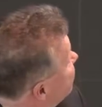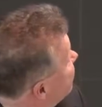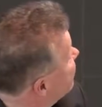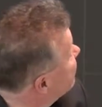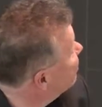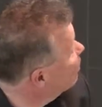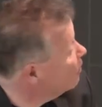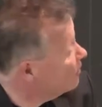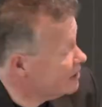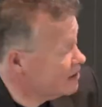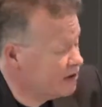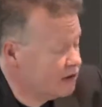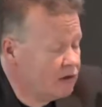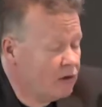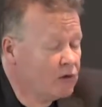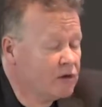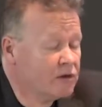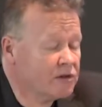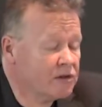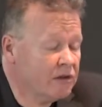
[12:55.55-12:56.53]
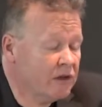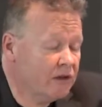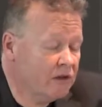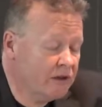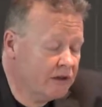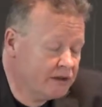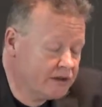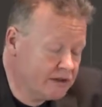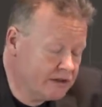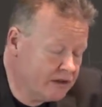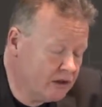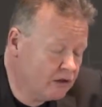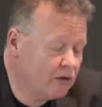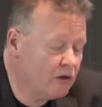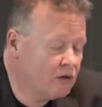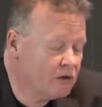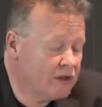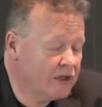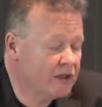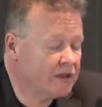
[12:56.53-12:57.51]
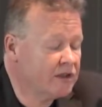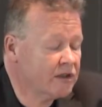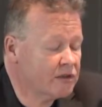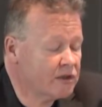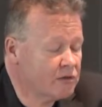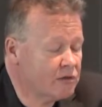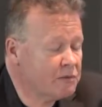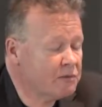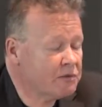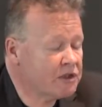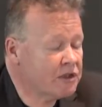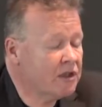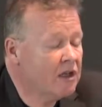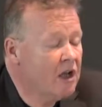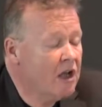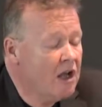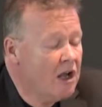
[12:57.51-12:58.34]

So it's not only a description